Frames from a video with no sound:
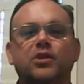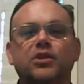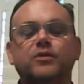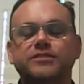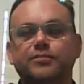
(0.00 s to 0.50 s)

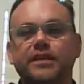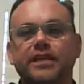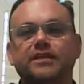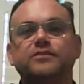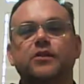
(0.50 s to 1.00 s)
when you
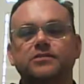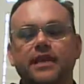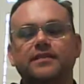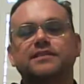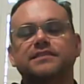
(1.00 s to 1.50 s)
speak. Go
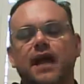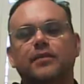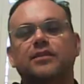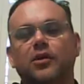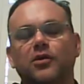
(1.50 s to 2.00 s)
take the
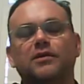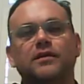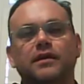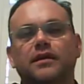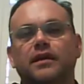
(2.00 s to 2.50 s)
time and learn.